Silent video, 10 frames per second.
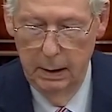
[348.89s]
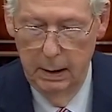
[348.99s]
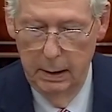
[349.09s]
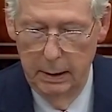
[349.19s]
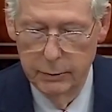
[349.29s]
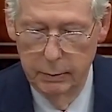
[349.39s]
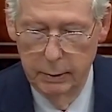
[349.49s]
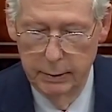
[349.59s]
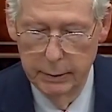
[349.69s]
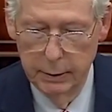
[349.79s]
and Israel
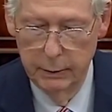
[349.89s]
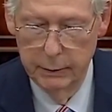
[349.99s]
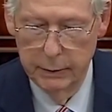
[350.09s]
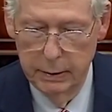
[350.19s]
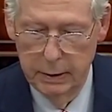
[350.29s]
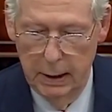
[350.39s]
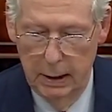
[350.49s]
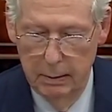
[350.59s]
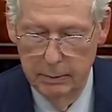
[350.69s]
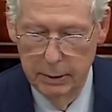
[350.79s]
deserves the
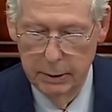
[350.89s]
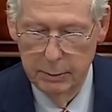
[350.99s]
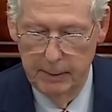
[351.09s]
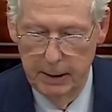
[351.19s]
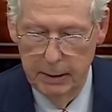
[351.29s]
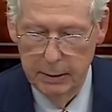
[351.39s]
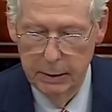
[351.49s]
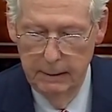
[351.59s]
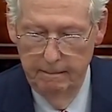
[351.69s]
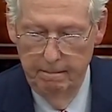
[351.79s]
time, space,
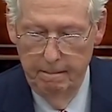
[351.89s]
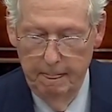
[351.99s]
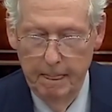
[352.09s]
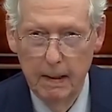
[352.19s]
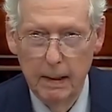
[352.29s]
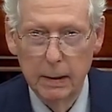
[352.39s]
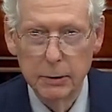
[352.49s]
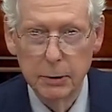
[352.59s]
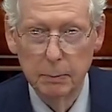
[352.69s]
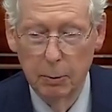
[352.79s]
and
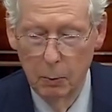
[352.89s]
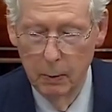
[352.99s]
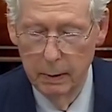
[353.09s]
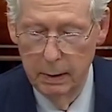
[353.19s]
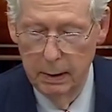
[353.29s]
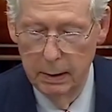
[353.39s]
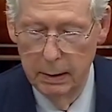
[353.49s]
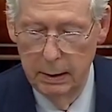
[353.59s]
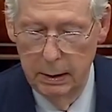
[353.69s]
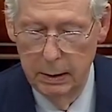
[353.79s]
support it
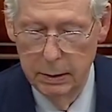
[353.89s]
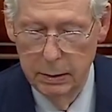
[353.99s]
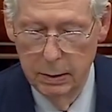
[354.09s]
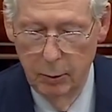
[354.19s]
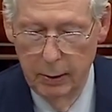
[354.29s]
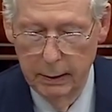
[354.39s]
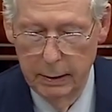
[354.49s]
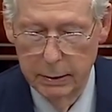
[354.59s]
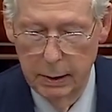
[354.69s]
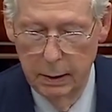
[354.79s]
needs to bring
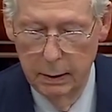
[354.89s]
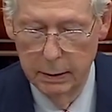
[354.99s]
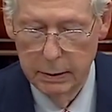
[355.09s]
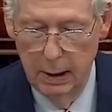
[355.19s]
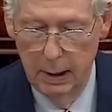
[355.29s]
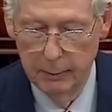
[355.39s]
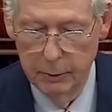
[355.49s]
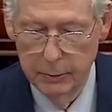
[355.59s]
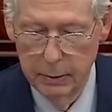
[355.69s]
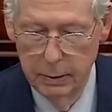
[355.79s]
these terrorist
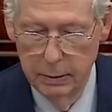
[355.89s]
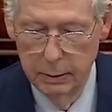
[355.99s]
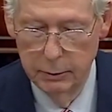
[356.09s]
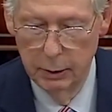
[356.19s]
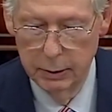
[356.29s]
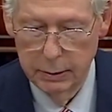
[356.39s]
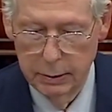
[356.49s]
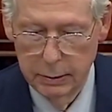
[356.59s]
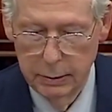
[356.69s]
captors to justice.